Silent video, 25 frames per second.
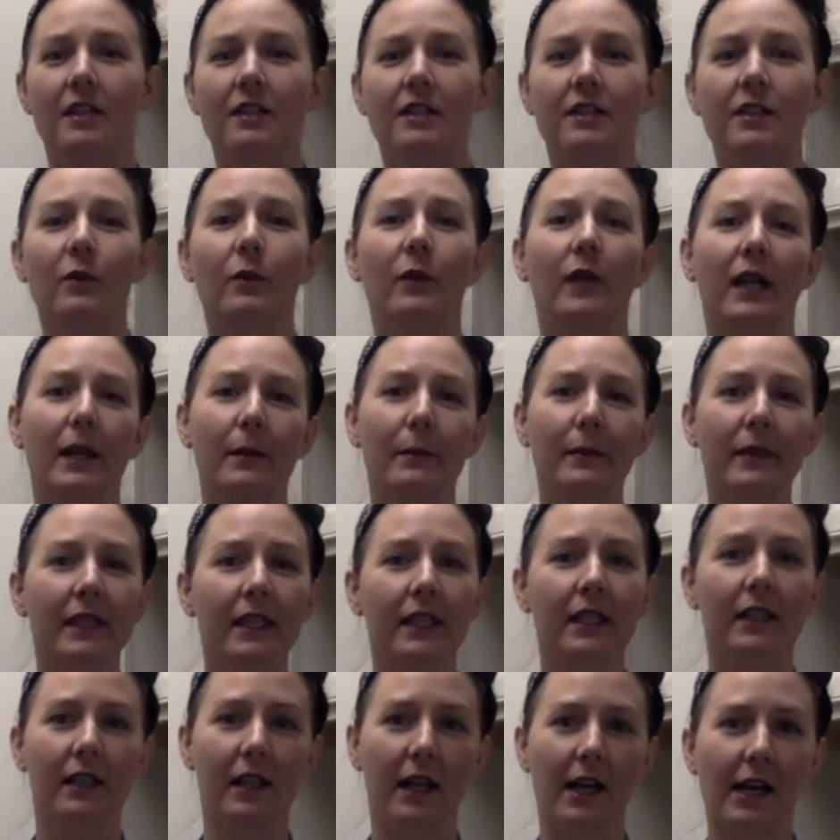So when I'm in
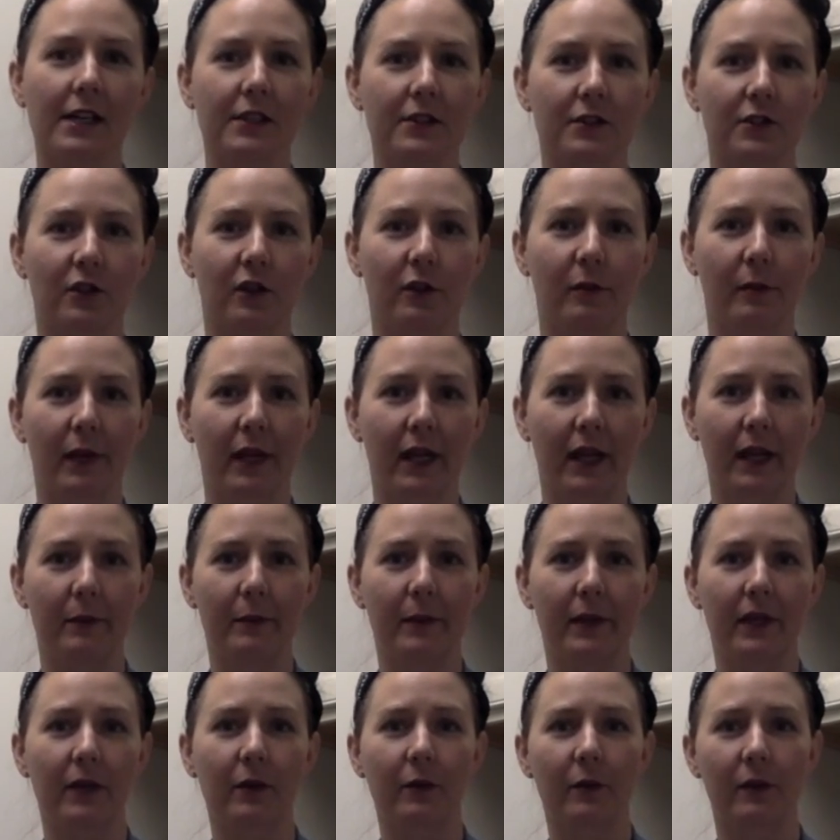the classroom and I
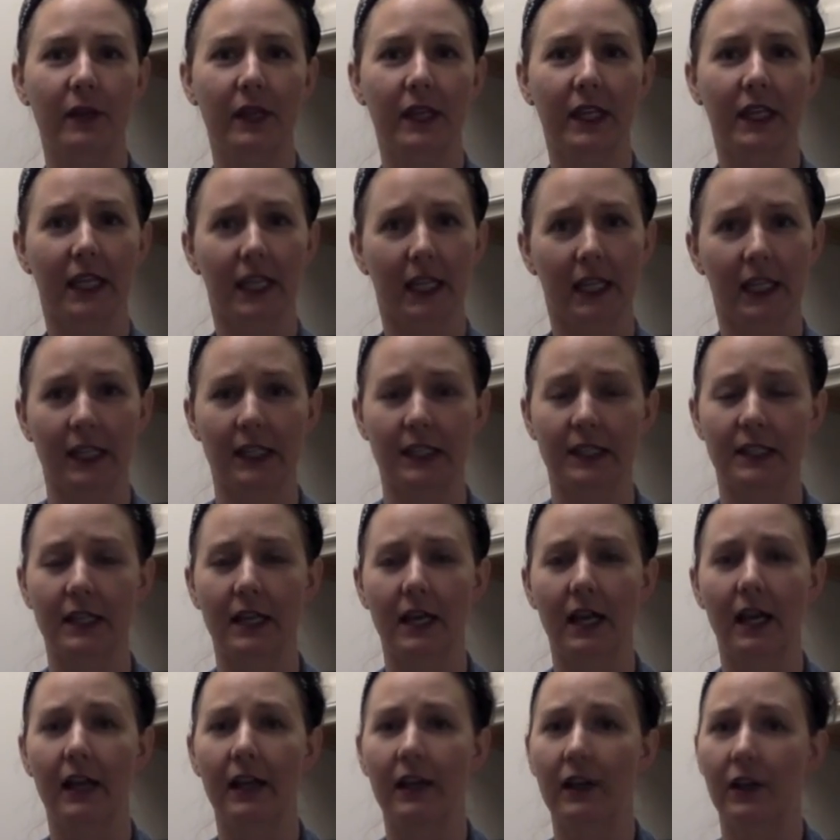bake with the kids,
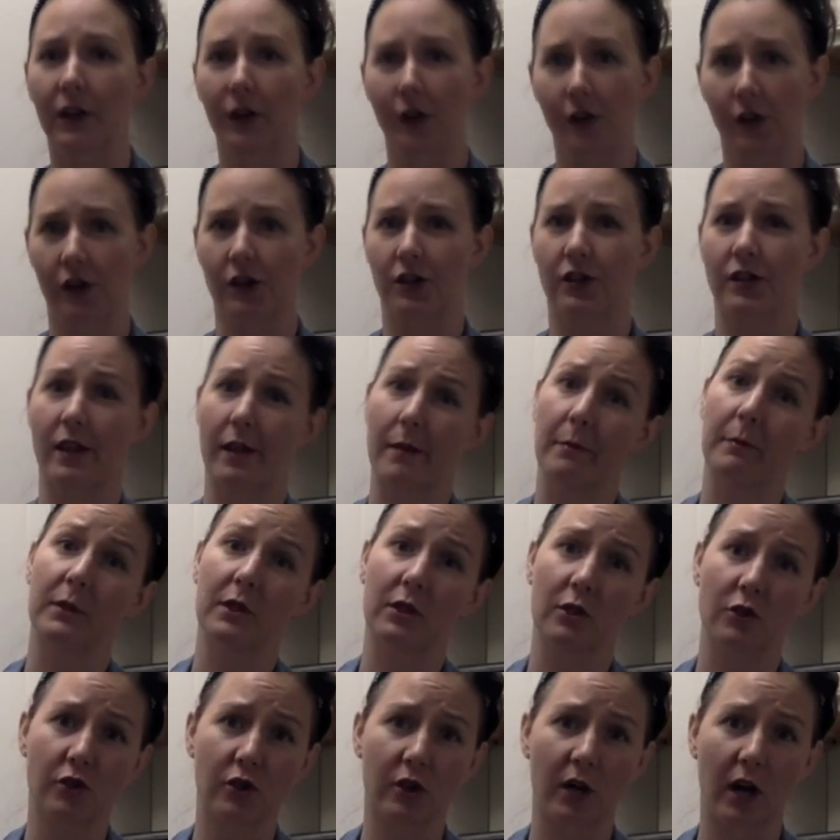I encourage them
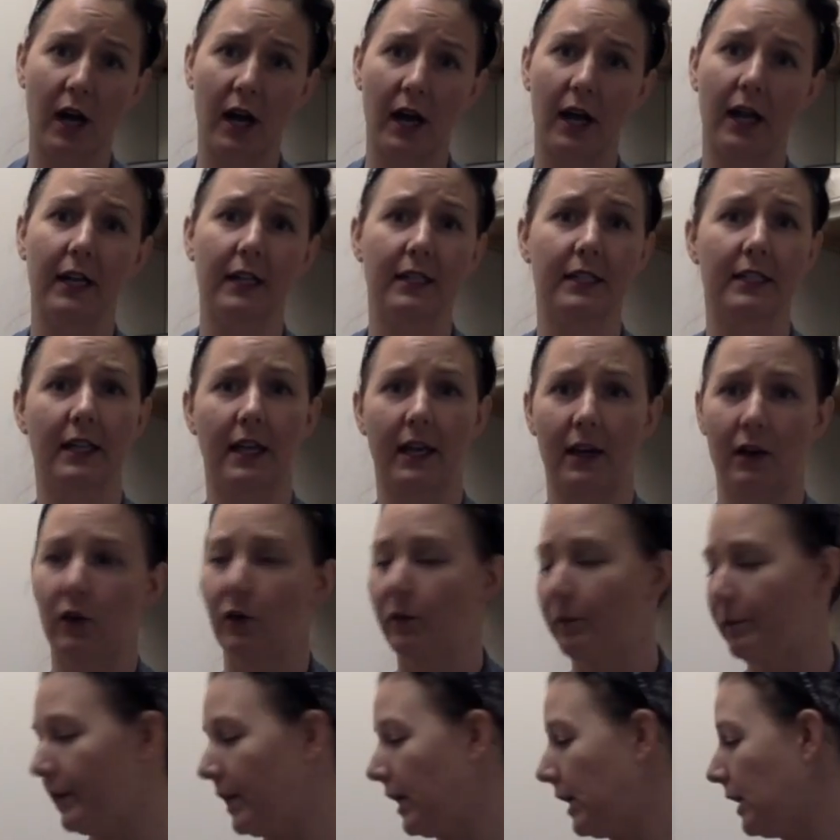to try to
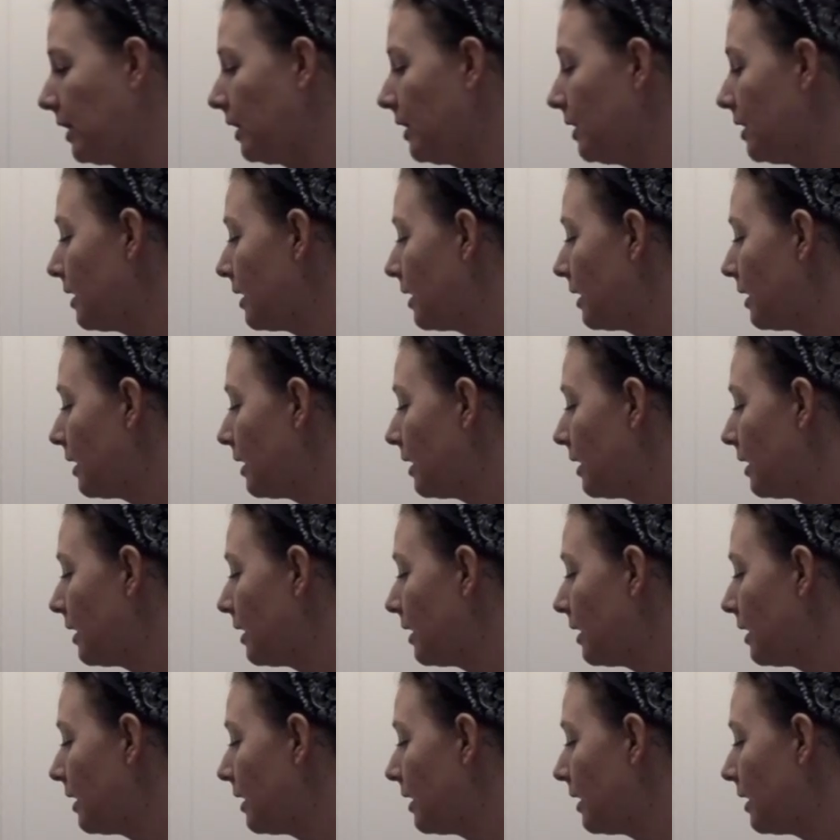help me